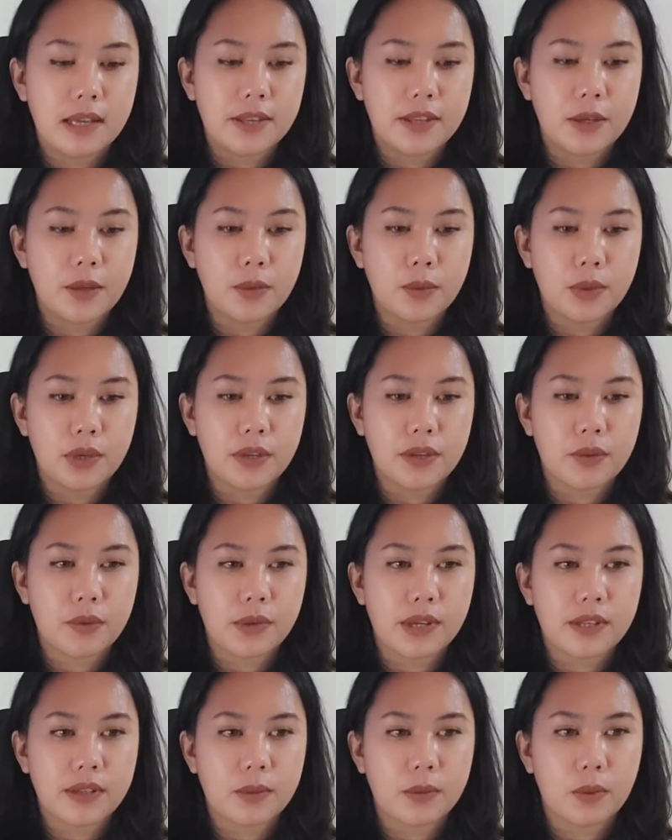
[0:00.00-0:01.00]
I think one of the
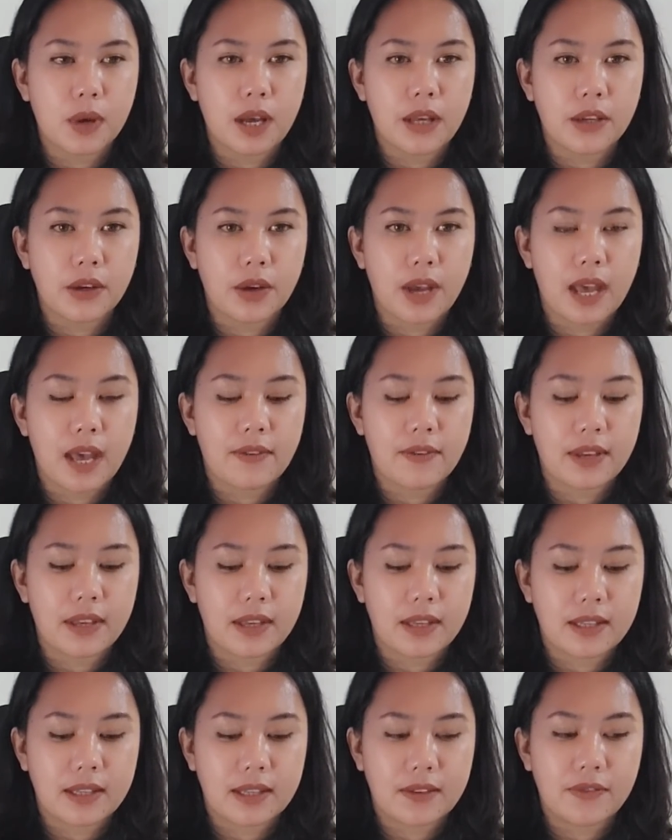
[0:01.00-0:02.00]
reasons why you're
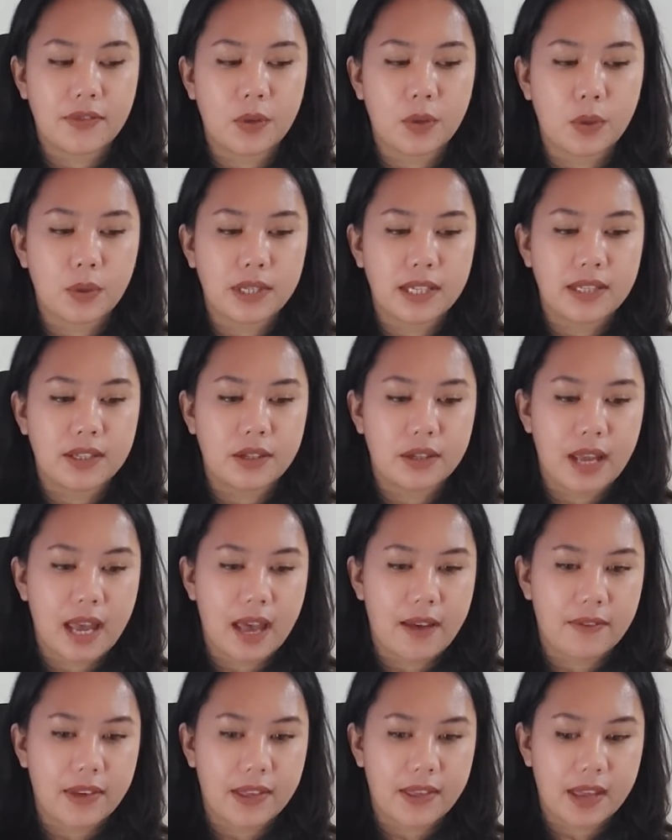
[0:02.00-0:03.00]
having difficulties on
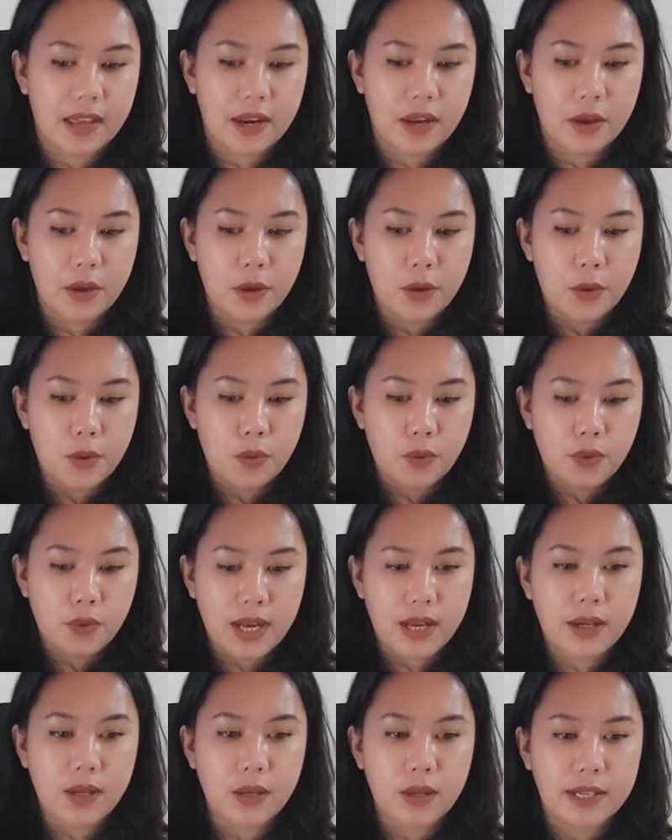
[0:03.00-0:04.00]
having that
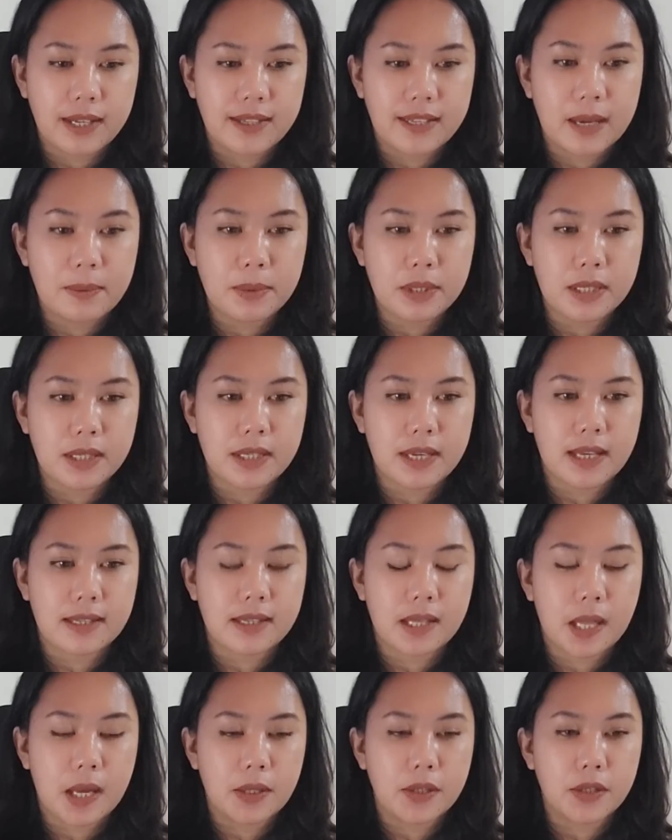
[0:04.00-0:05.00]
radical acceptance
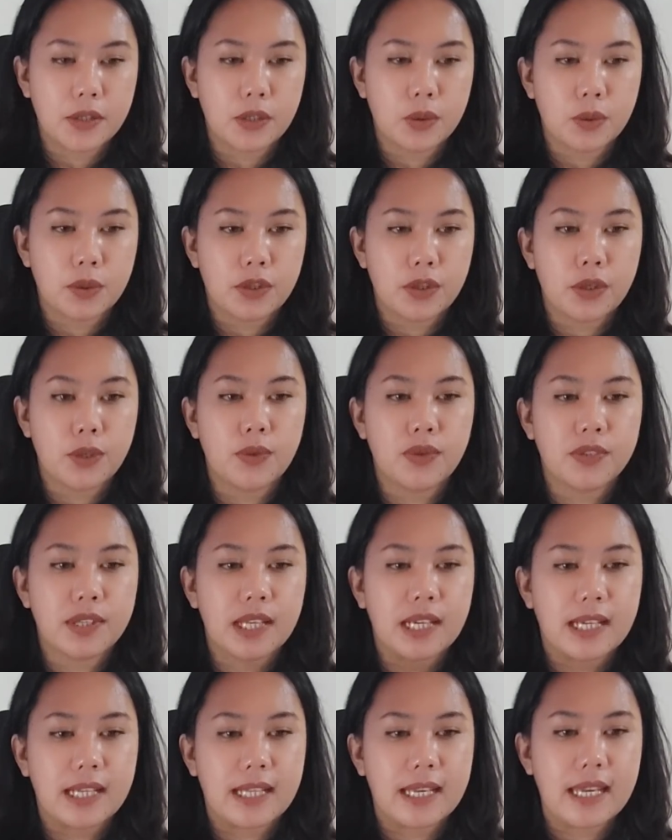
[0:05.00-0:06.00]
has a lot to do with you
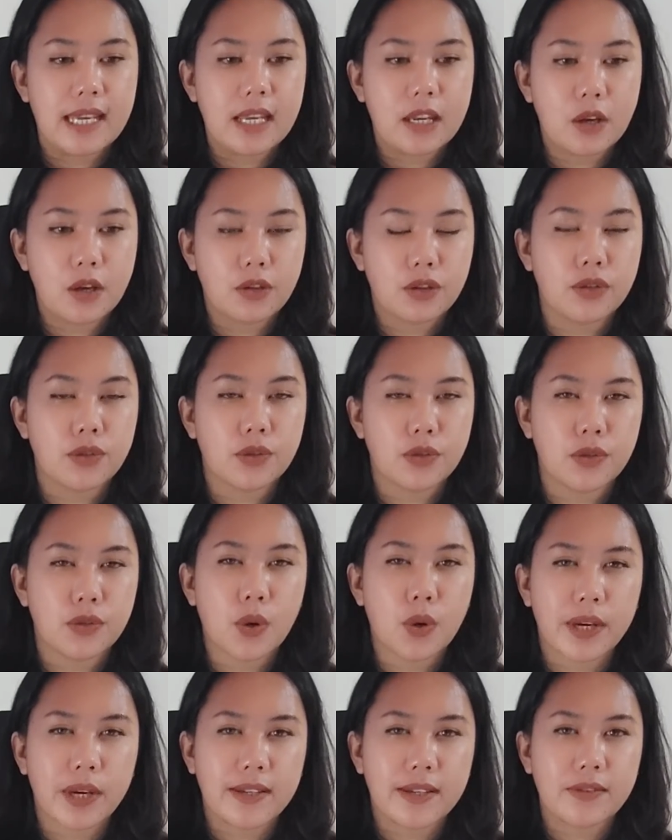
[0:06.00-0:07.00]
still clinging on to
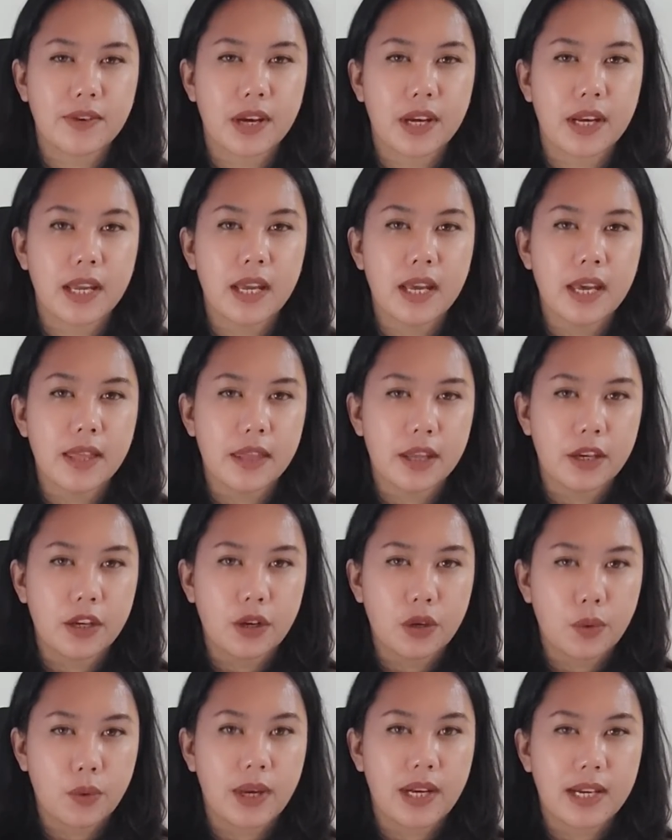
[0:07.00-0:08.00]
stories, right? That
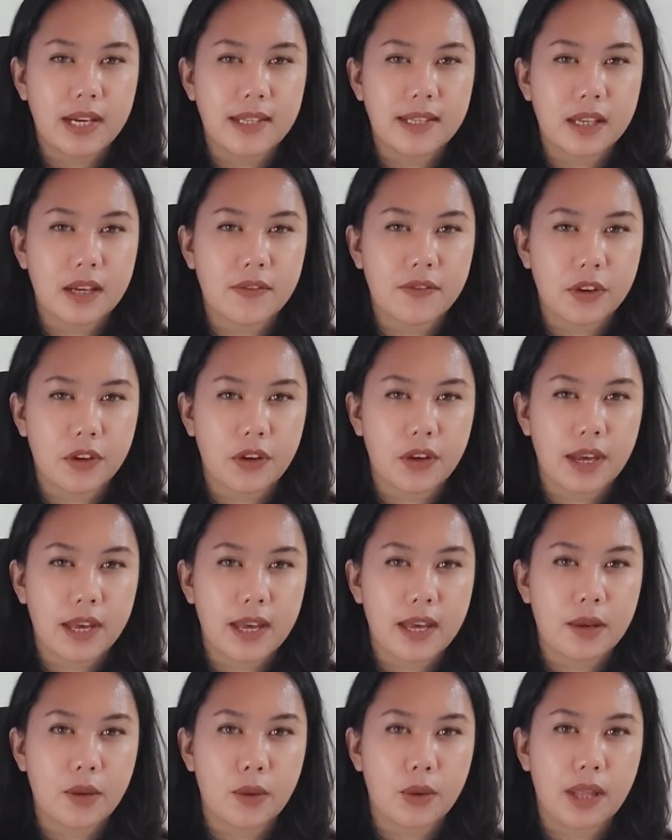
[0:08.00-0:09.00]
you're creating inside of your
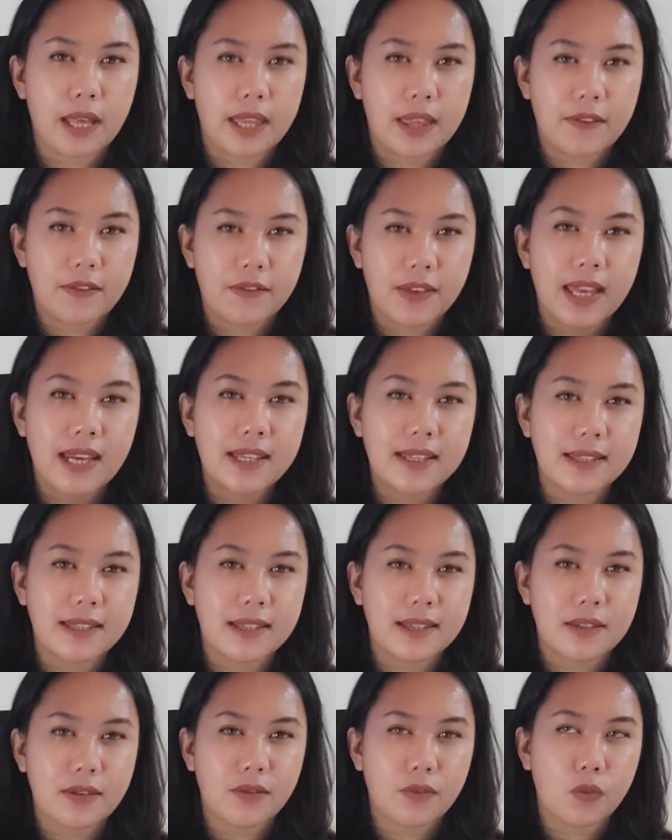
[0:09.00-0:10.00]
head, or like the
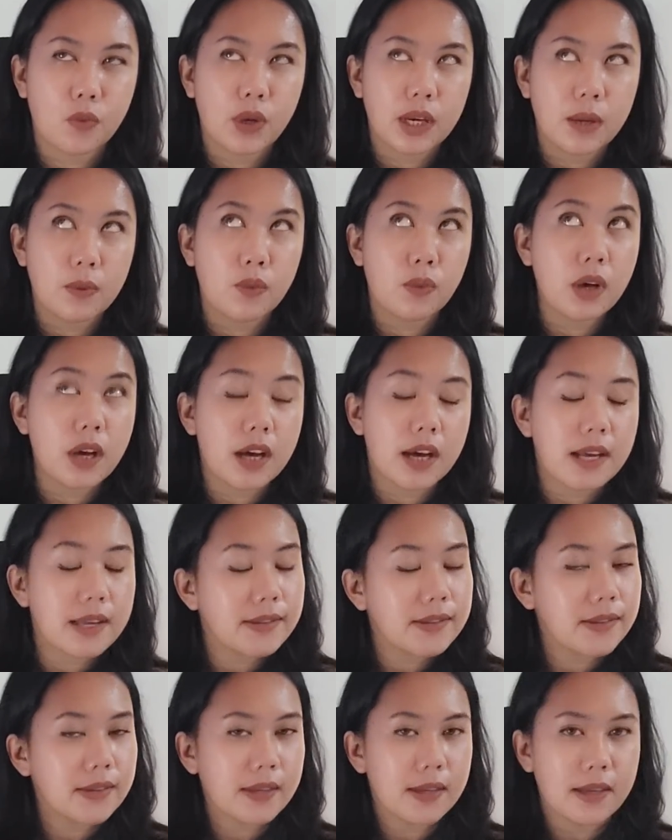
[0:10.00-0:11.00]
fantasies of what it
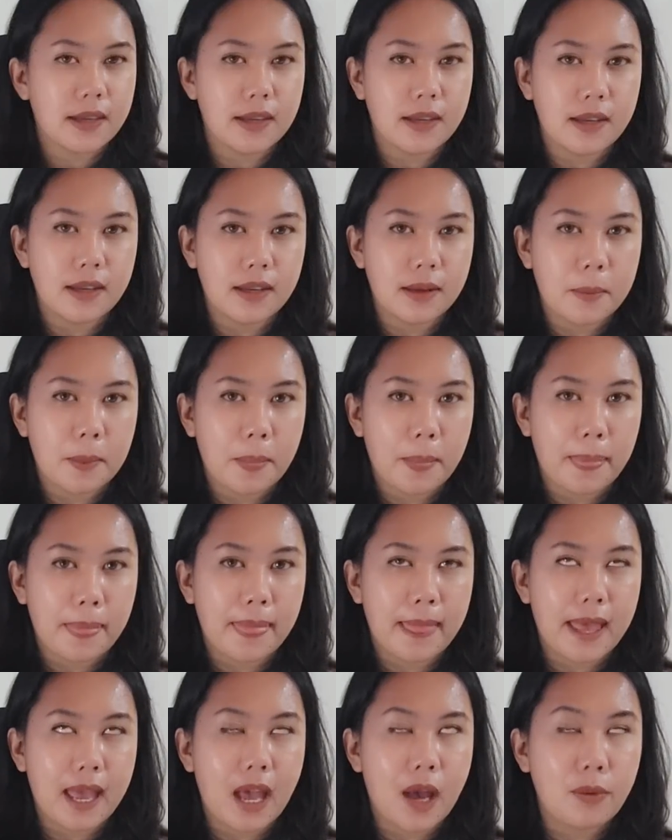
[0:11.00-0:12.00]
was,
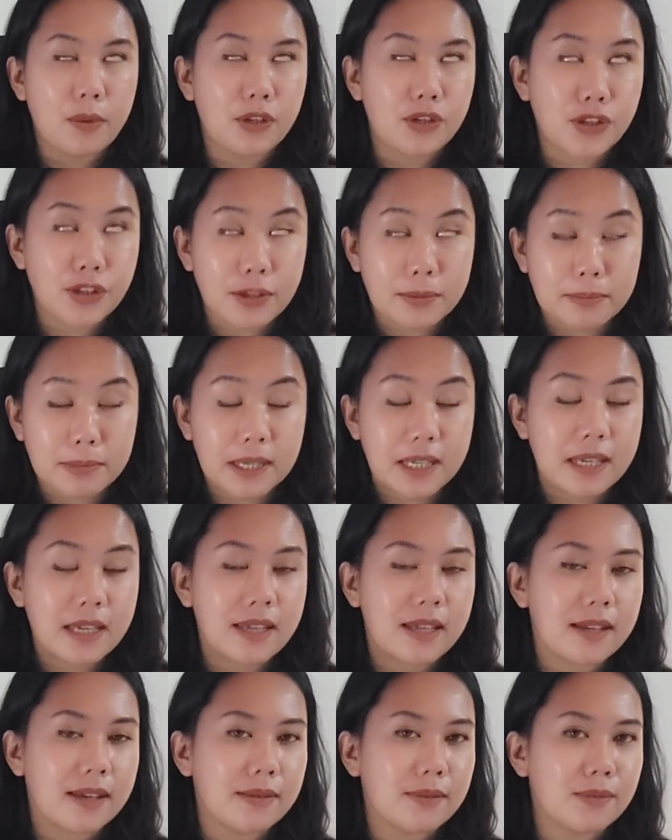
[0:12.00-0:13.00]
how it should
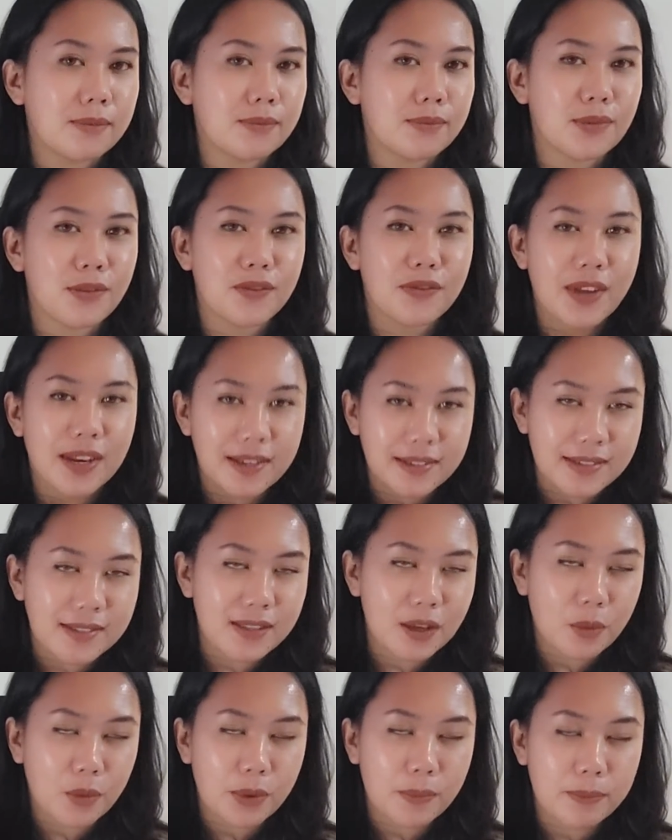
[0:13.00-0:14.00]
be, the
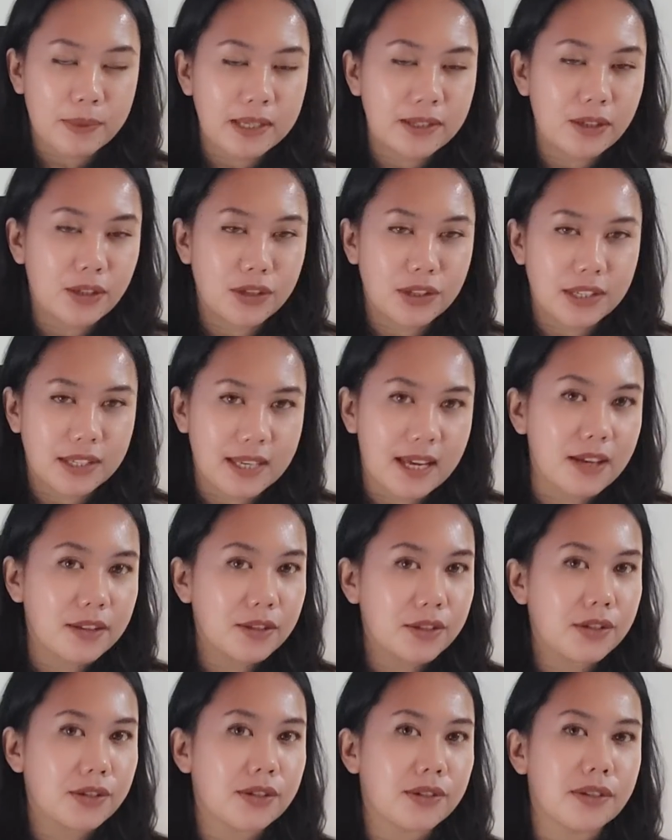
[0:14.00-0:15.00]
fantasies that we built on
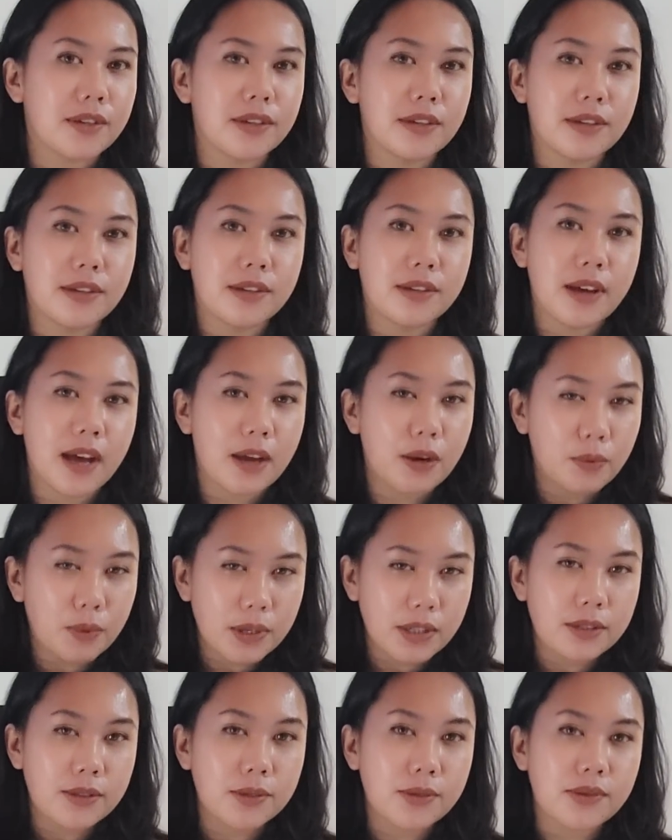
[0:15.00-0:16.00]
together. I
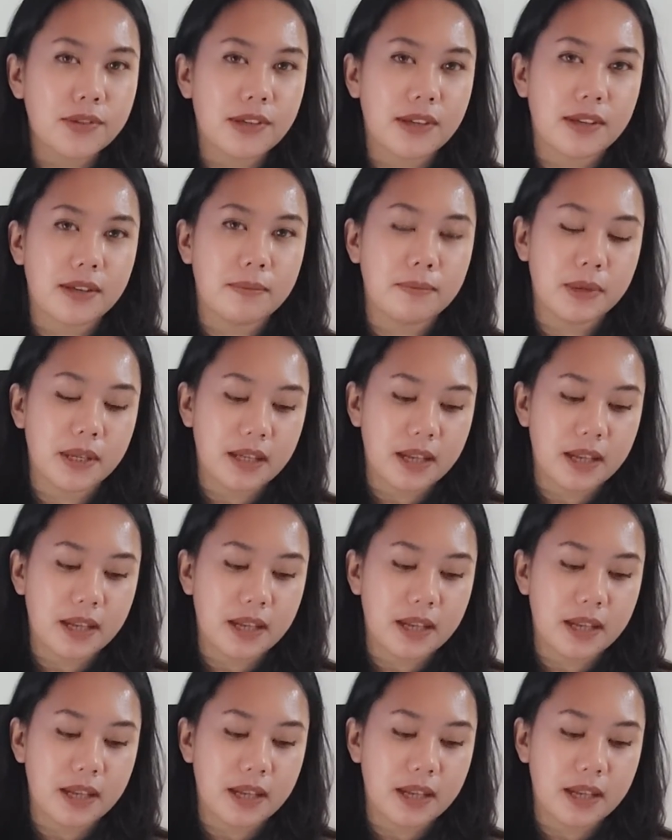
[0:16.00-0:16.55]
don't want to lose it.